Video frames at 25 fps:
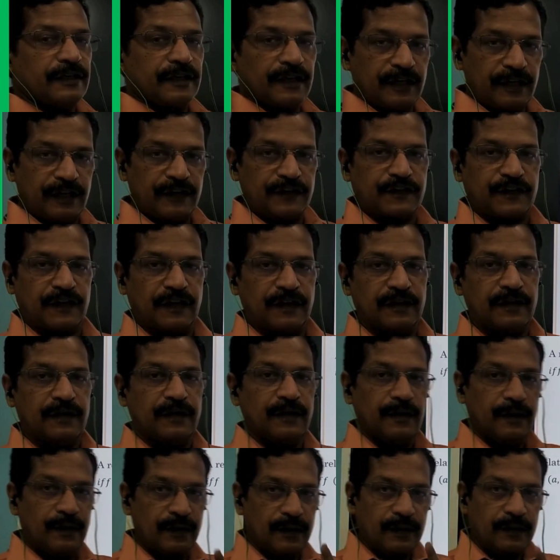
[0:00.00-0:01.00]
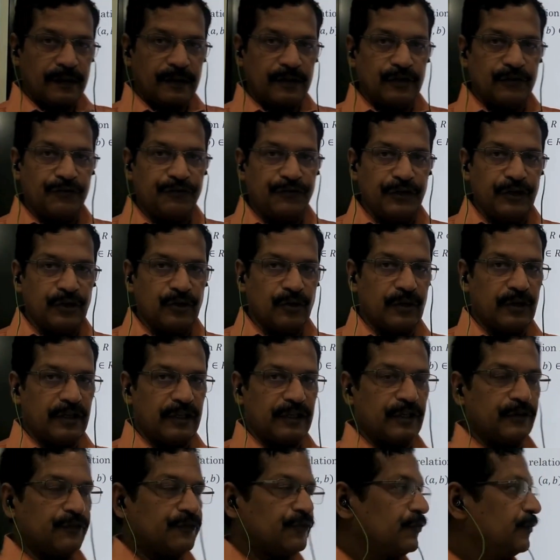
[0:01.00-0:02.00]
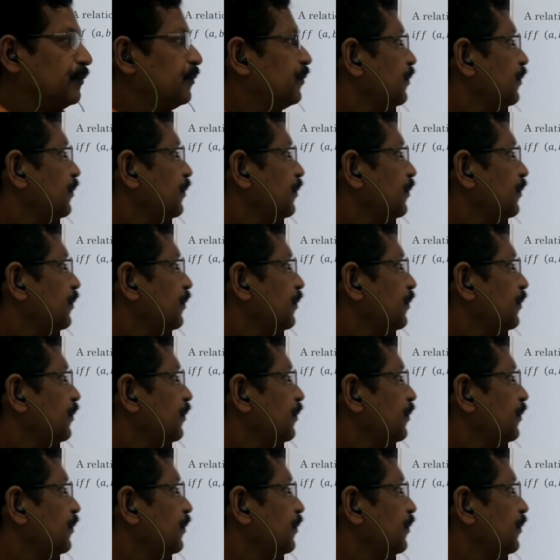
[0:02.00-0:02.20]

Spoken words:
relation if and only if